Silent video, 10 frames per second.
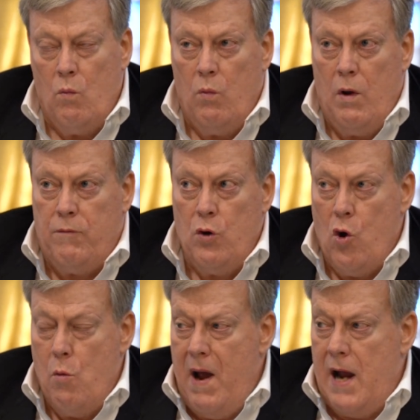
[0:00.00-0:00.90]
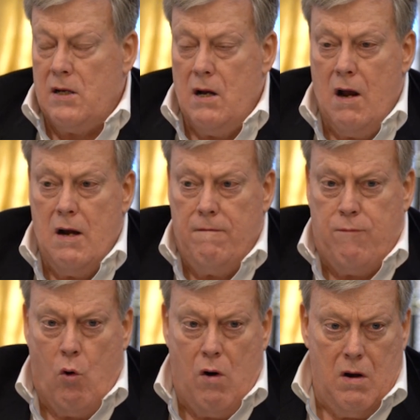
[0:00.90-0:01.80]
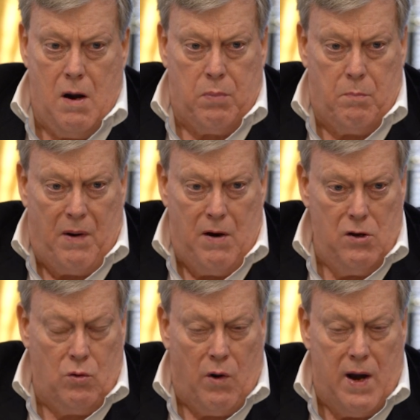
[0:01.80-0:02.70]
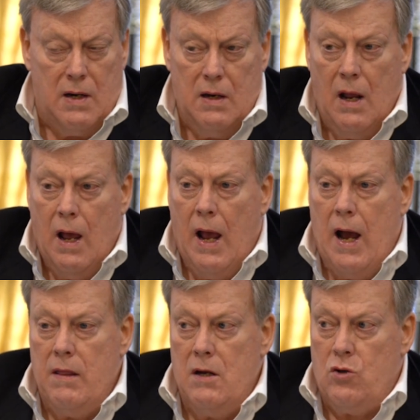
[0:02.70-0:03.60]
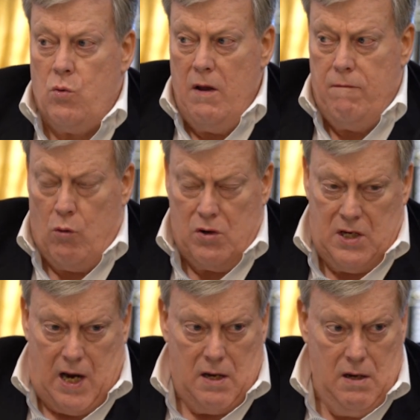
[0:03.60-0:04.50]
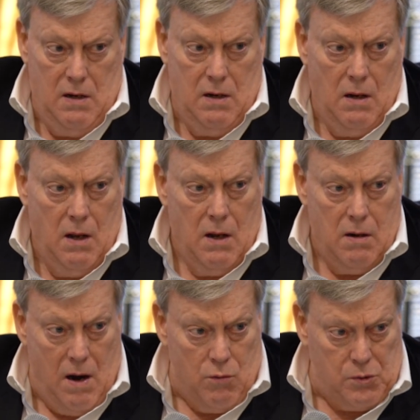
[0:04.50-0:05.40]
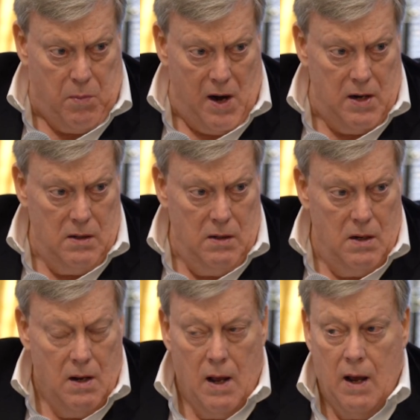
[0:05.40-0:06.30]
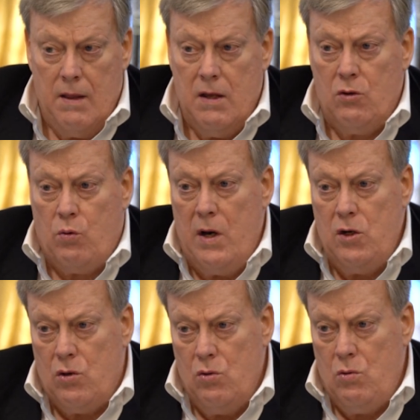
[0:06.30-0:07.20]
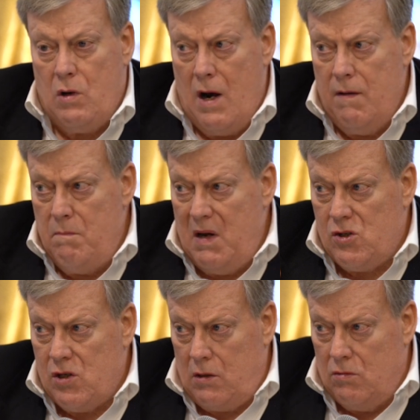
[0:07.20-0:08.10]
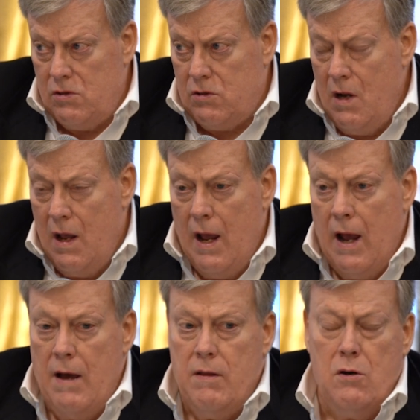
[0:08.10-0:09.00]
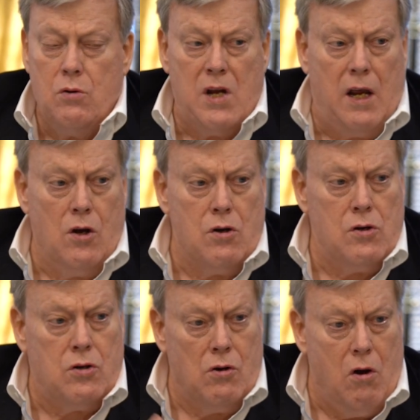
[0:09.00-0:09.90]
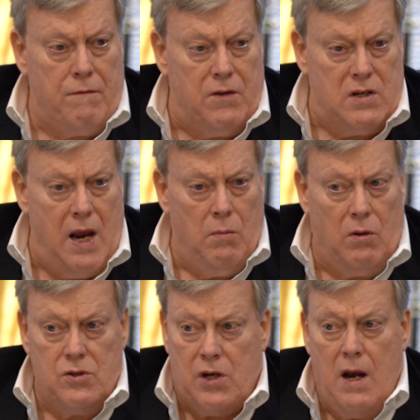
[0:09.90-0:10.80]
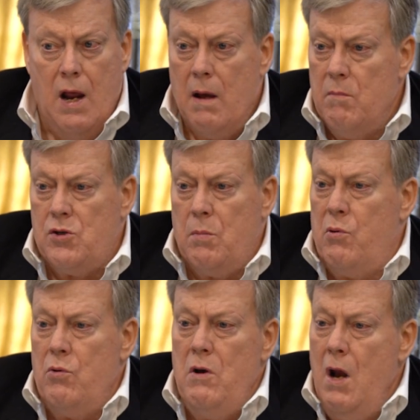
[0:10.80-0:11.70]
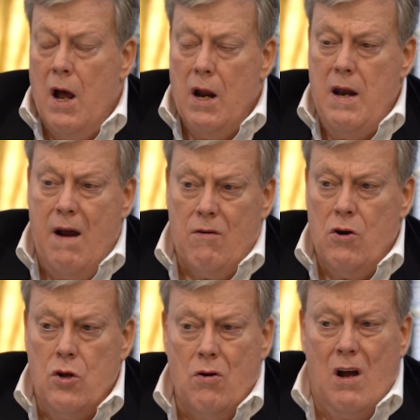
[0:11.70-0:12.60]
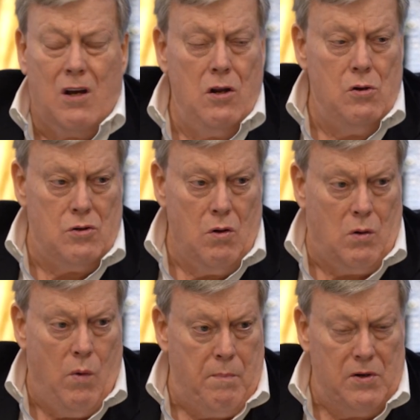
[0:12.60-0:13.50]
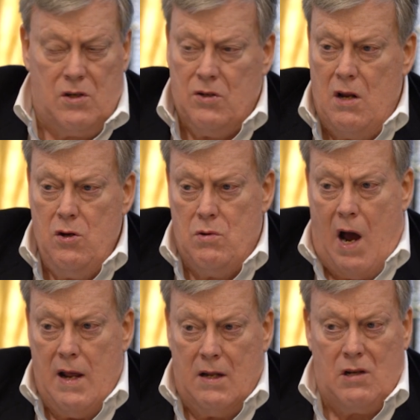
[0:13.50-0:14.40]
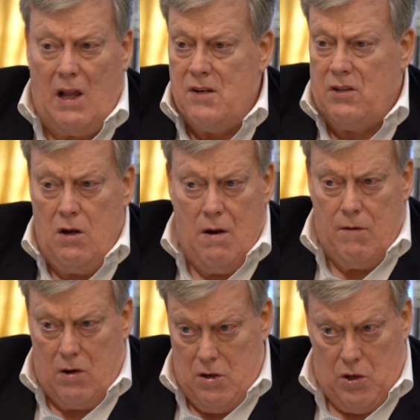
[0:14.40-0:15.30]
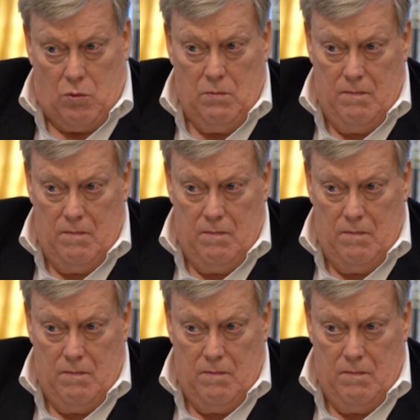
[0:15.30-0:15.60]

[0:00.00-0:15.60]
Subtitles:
if you go back to 94 and not preparing Ukraine, and then 2014, not responding, and then 22 kind of mixed signals, and then you take your deterrent off the table and say, Mr. Putin, you're not going to use nuclear weapons because then you die. That's the last thing you're ever going to do.